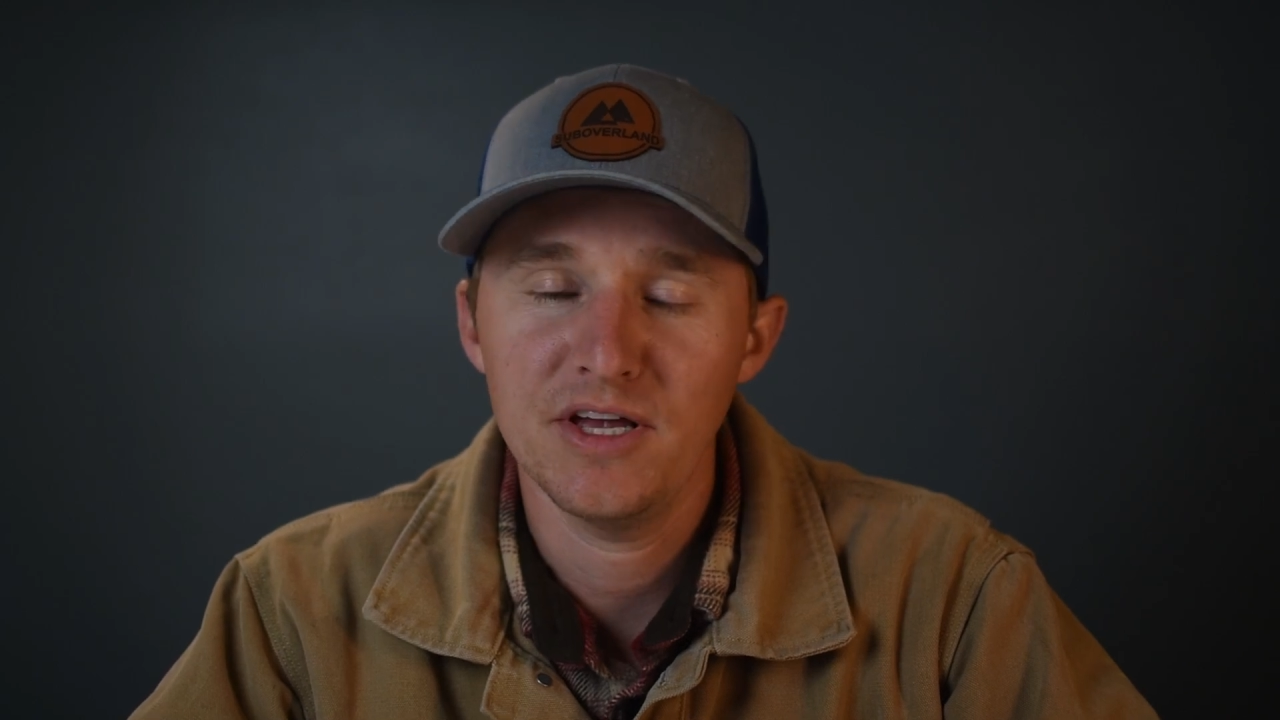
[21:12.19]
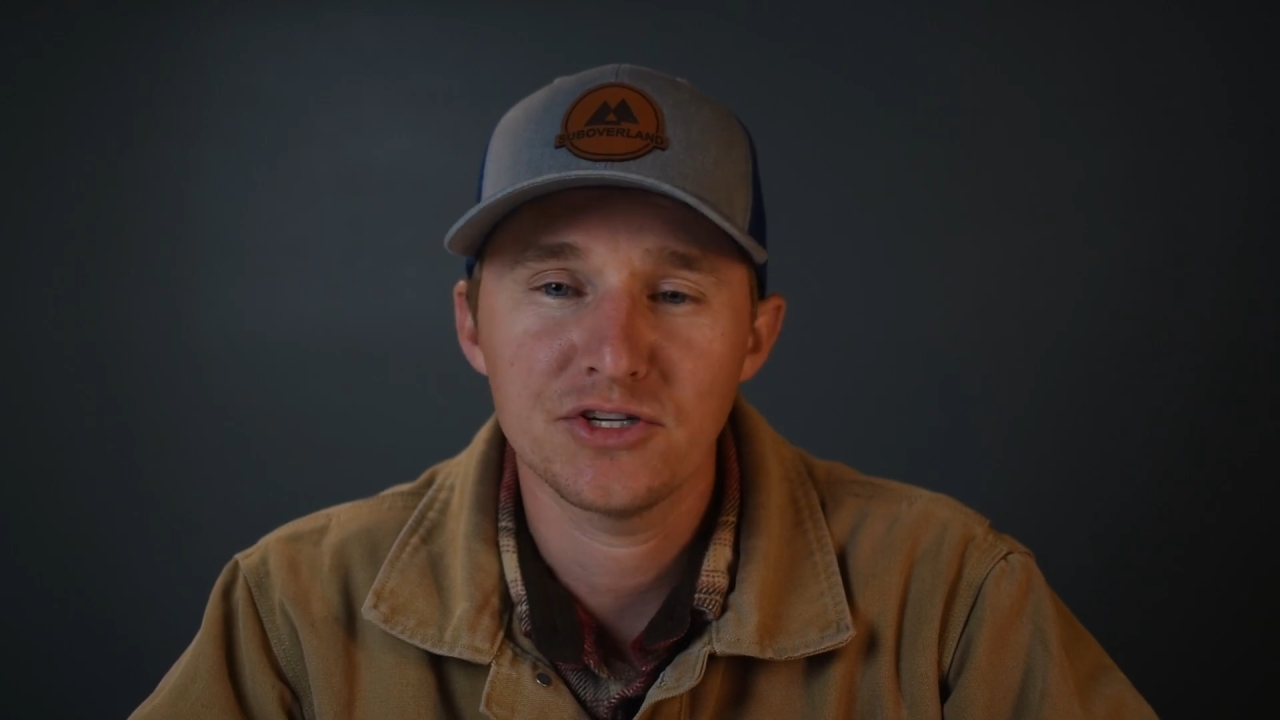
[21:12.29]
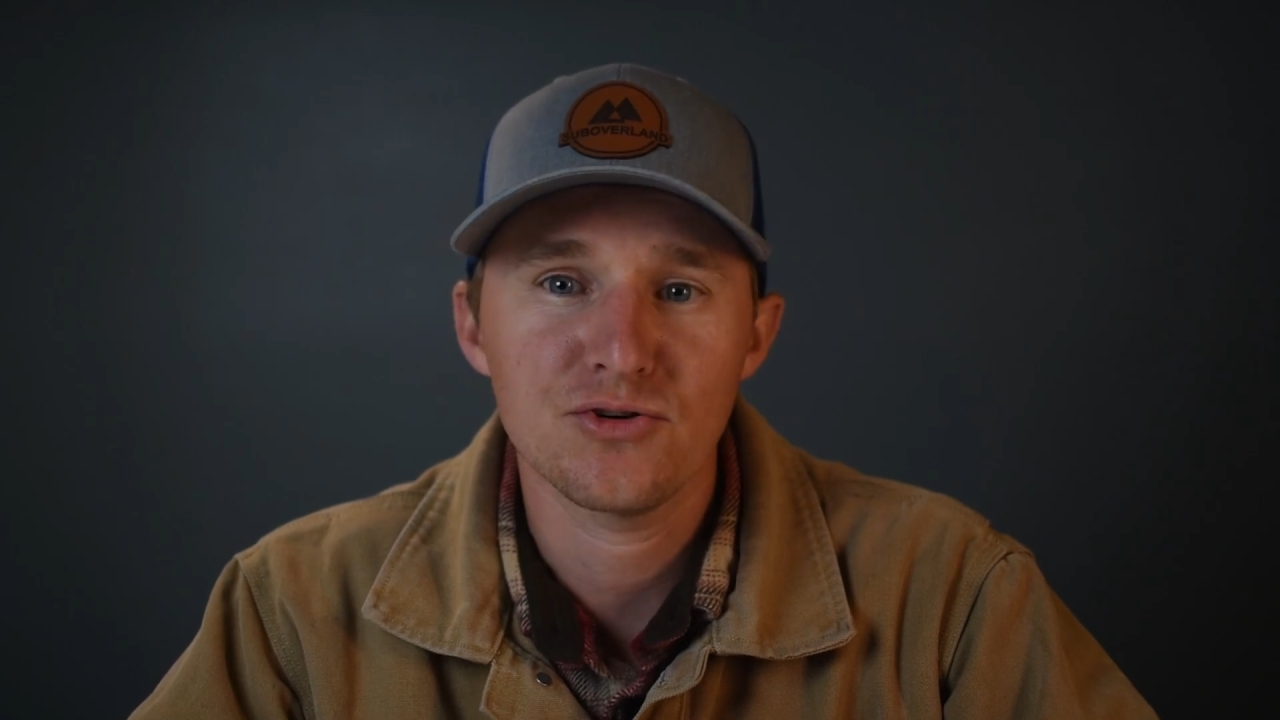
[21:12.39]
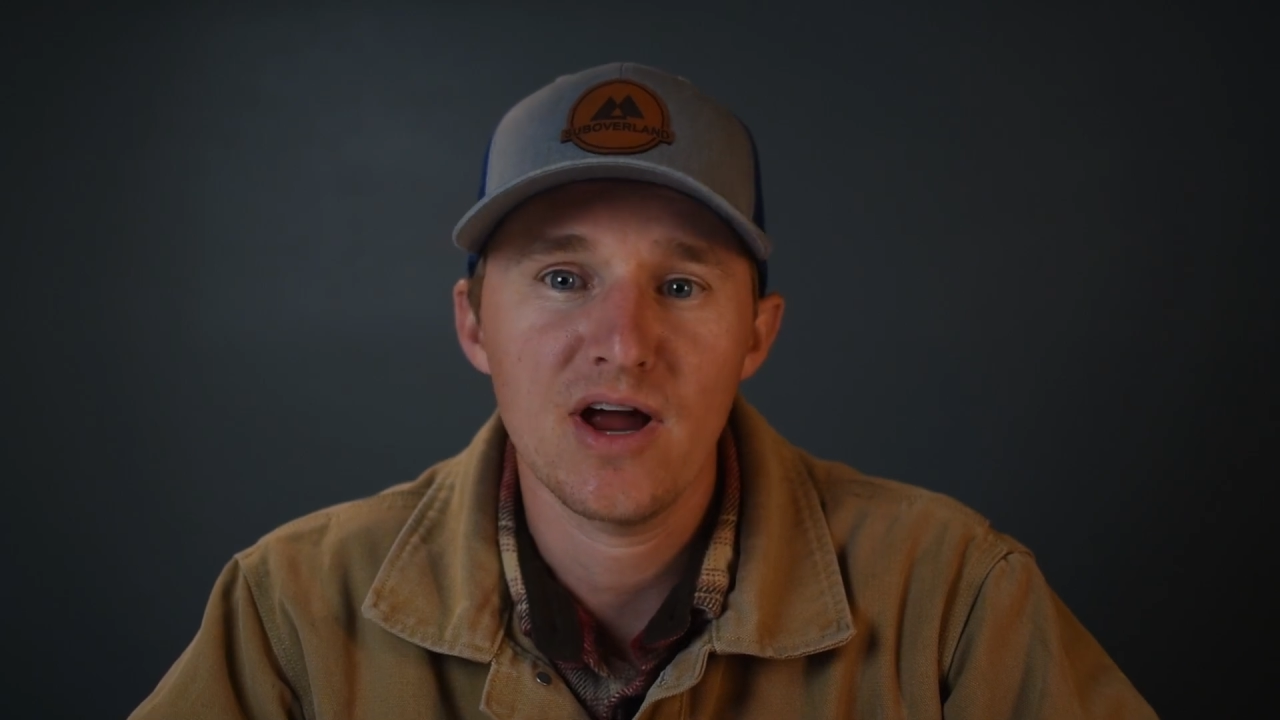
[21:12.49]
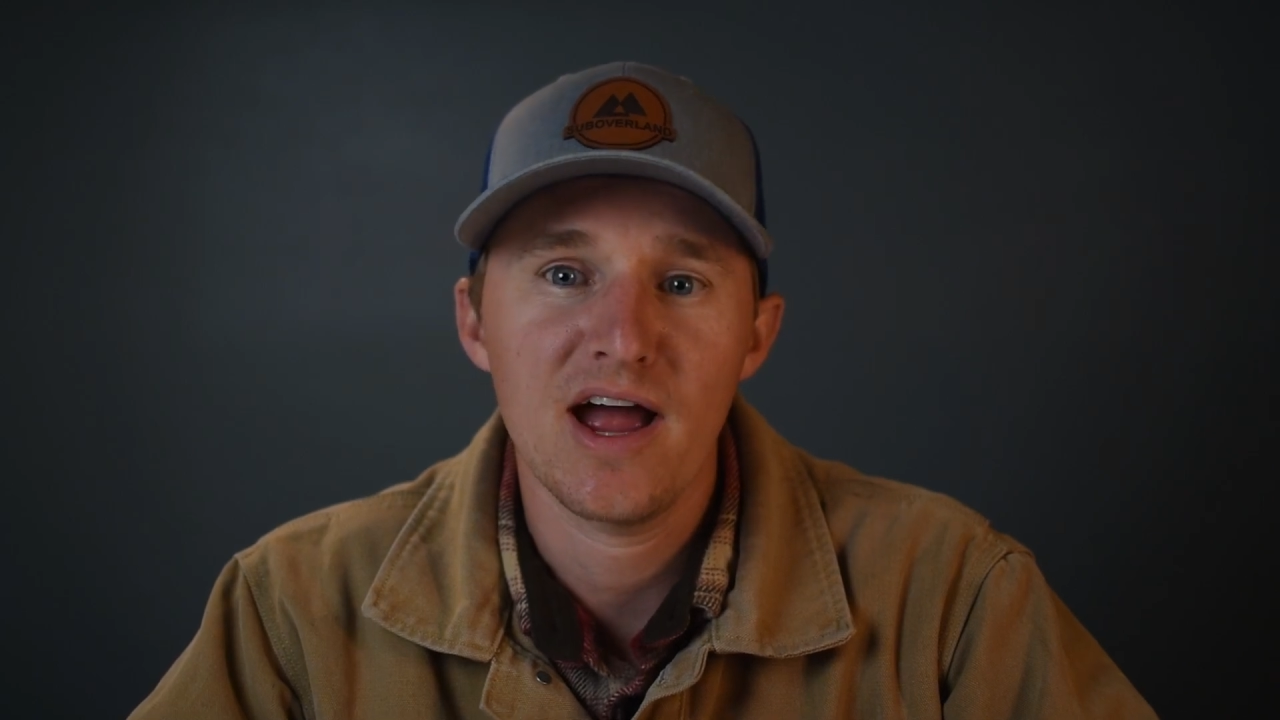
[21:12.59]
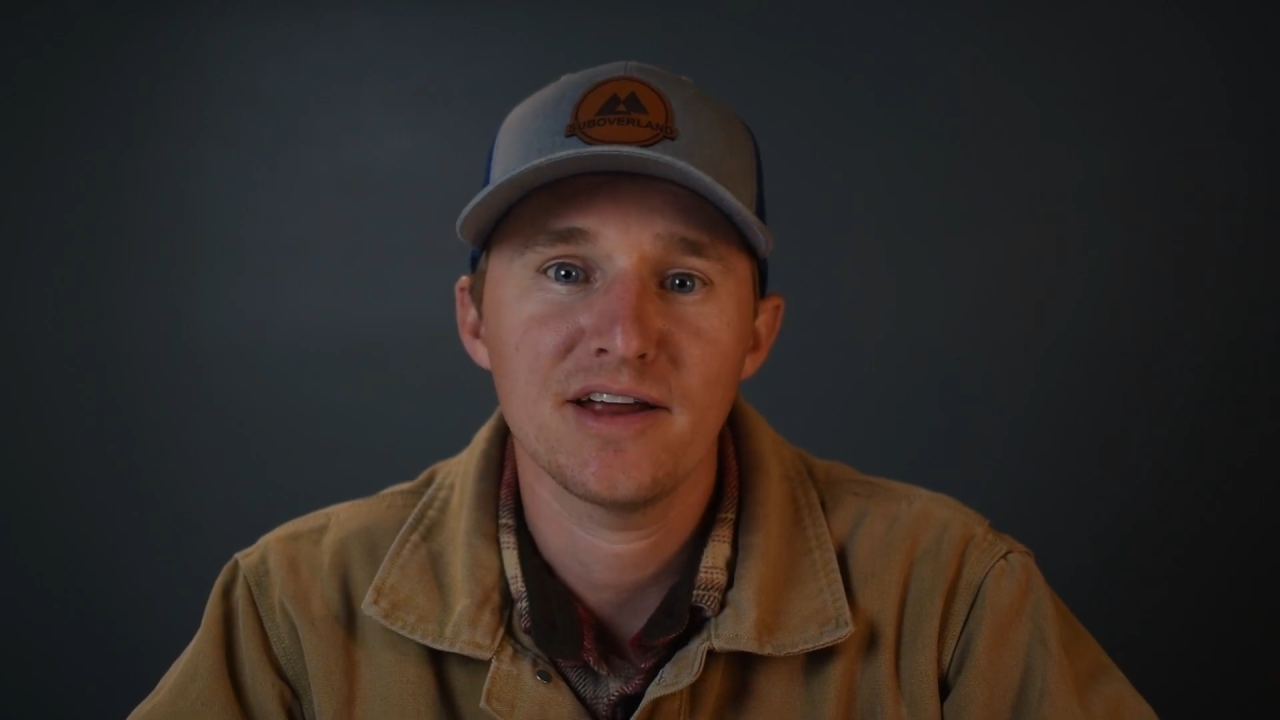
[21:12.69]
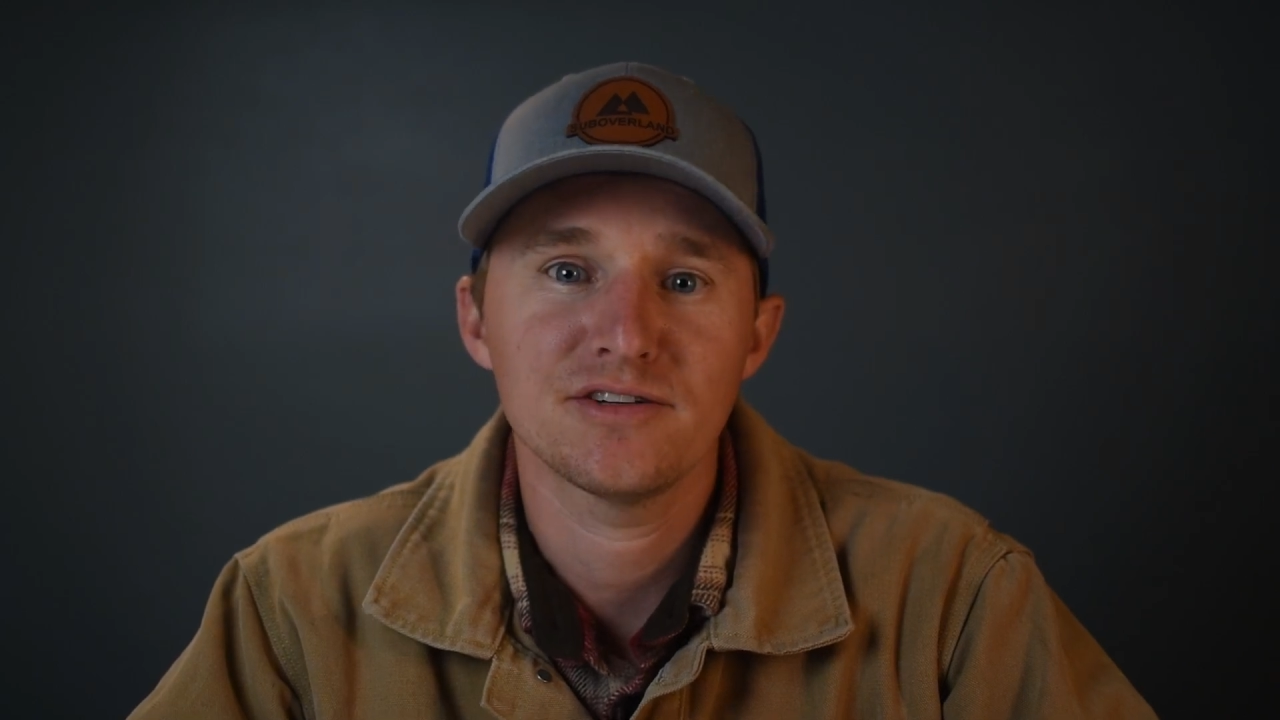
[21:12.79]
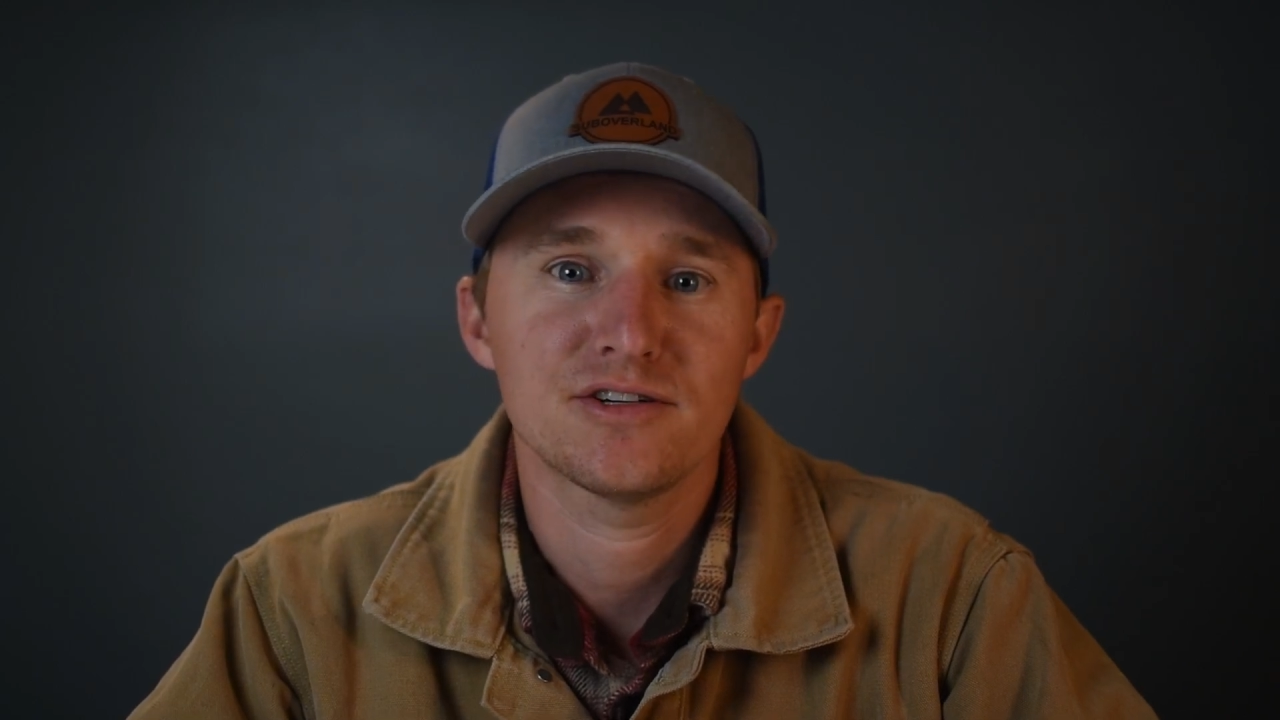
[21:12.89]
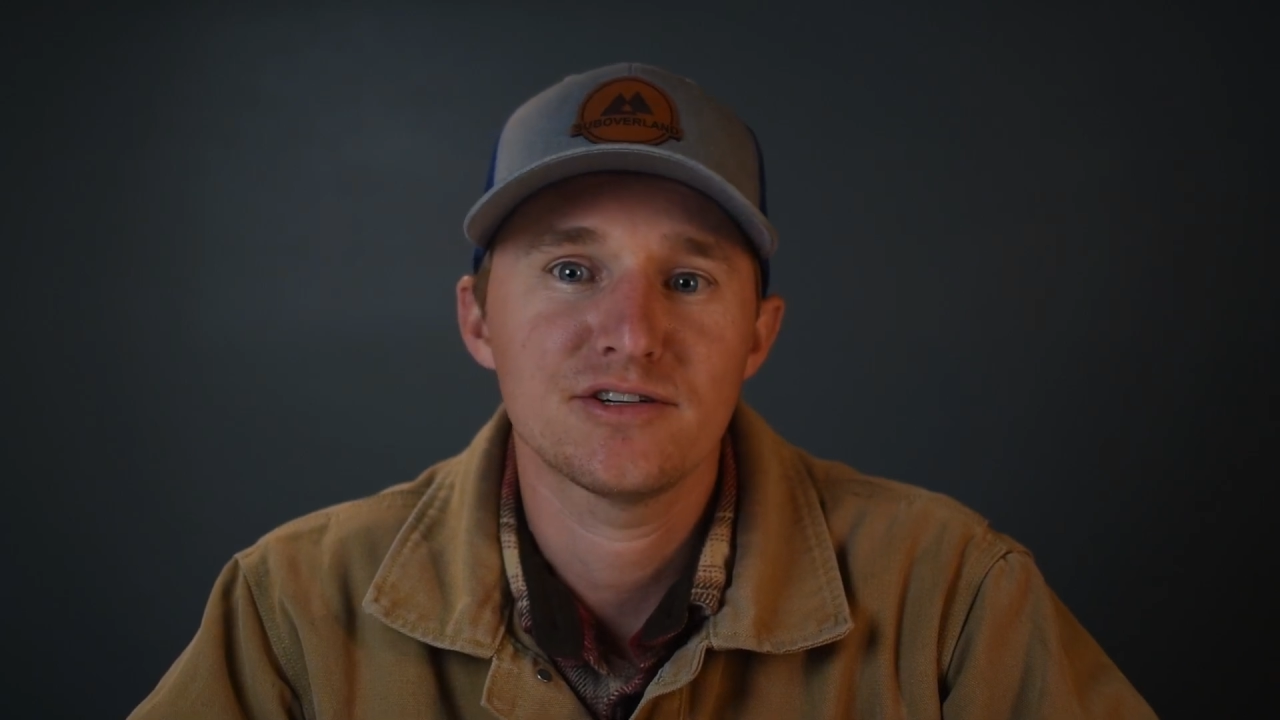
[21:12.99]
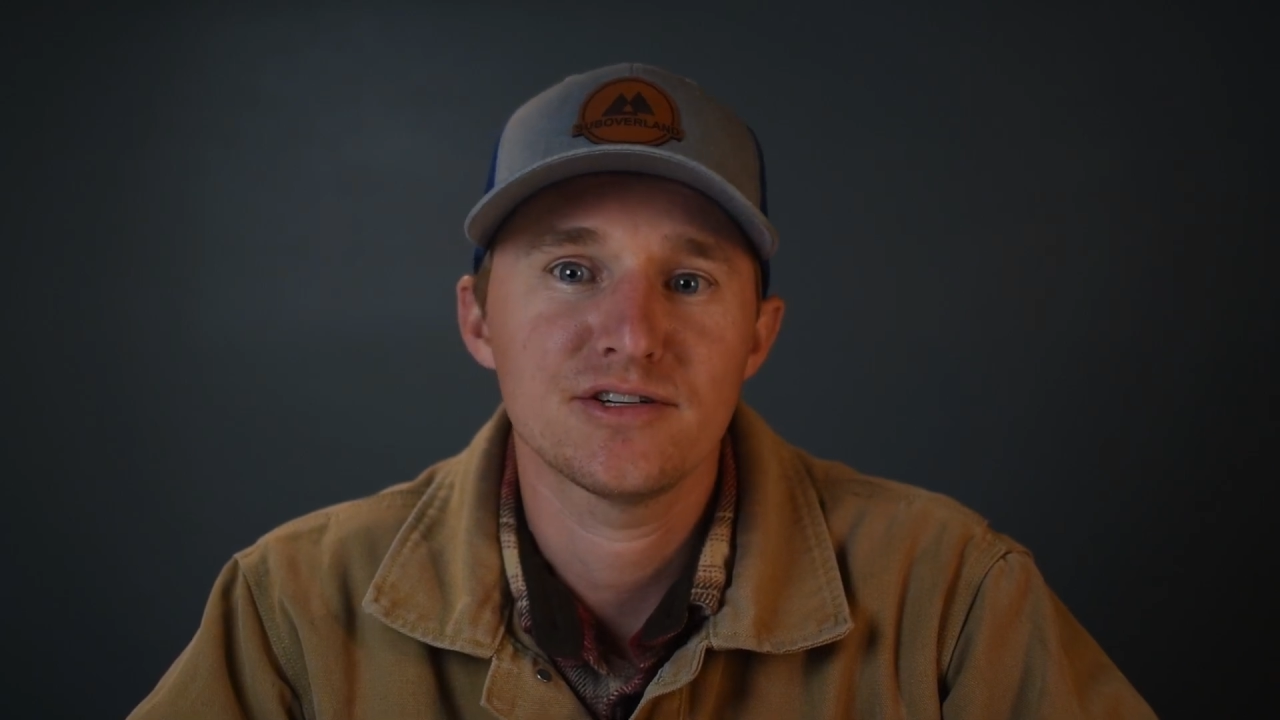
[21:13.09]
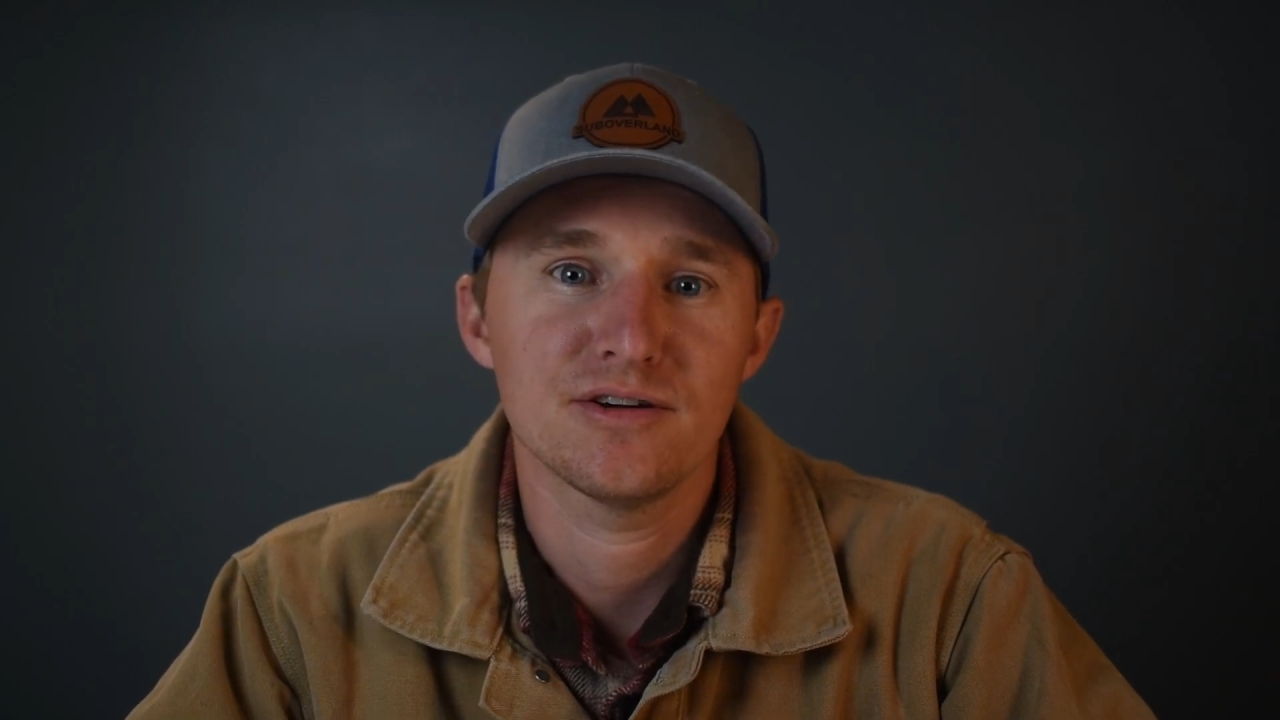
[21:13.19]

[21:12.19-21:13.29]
big scratch,